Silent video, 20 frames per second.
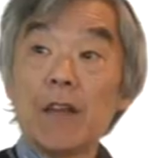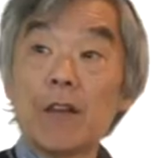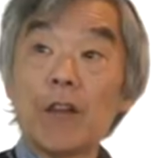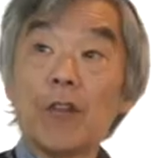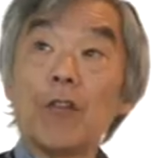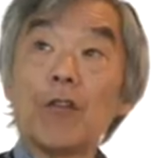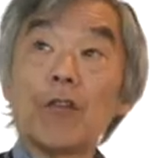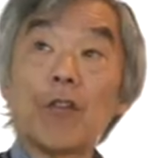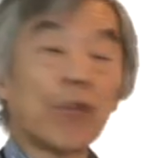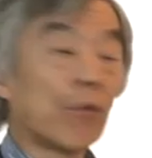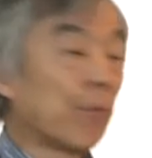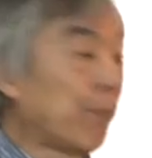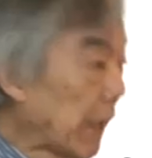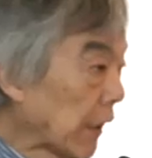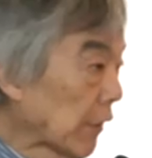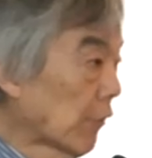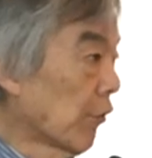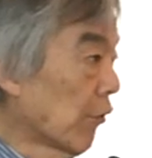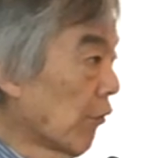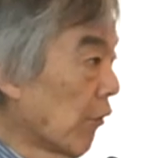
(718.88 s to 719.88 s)
This is a
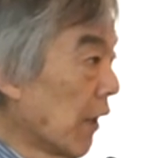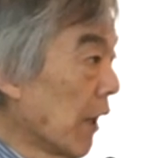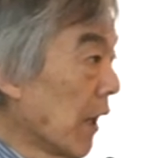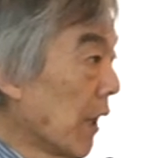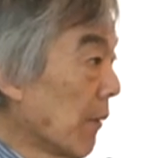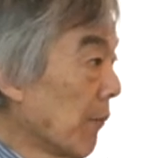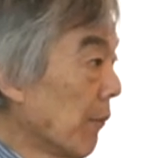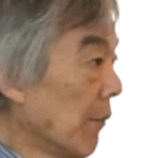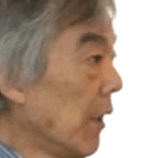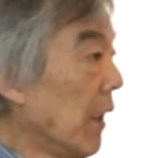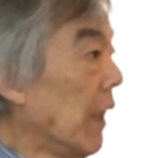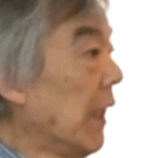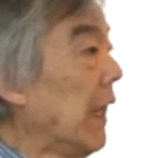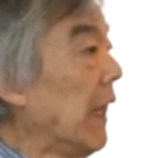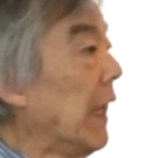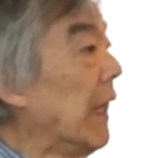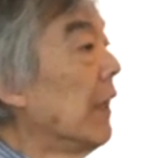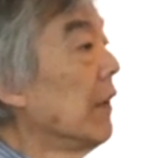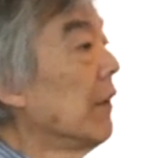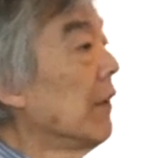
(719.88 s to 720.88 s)
spectrogram,
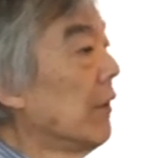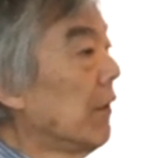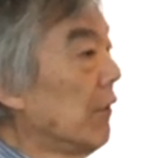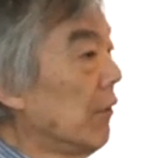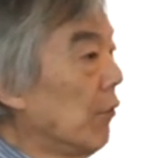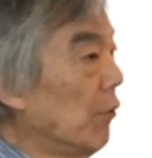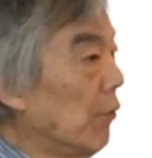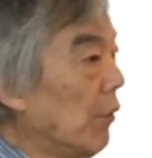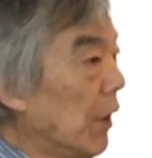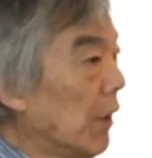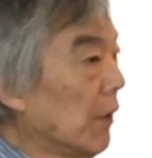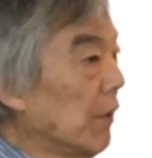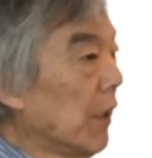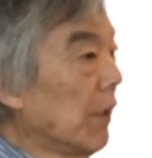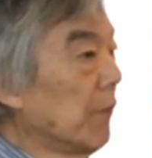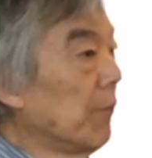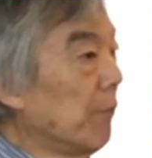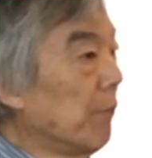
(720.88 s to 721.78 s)
and it, it, it